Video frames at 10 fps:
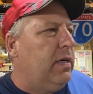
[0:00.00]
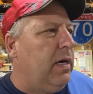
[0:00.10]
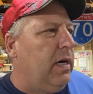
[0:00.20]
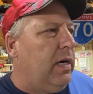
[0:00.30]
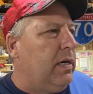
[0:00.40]

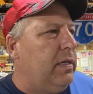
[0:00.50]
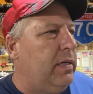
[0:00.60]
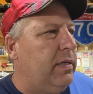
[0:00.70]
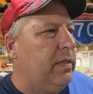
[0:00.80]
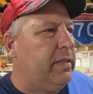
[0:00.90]

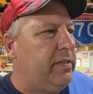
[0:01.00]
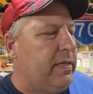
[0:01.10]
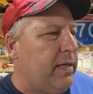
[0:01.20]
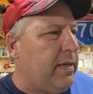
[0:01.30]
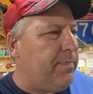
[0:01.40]
Let's
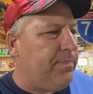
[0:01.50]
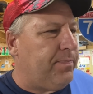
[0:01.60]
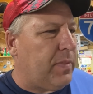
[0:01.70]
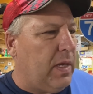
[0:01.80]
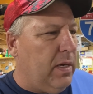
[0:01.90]
see.
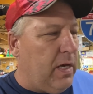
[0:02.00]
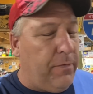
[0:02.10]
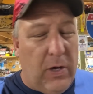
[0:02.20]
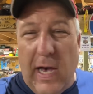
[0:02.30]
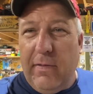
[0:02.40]

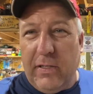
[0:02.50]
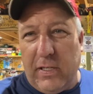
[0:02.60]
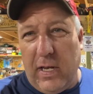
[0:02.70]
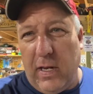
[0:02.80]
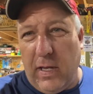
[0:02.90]
If you haven't
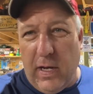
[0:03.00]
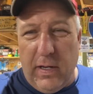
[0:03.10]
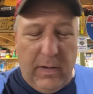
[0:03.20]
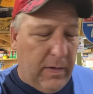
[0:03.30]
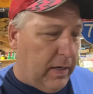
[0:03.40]
seen it
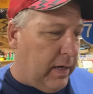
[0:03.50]
yet,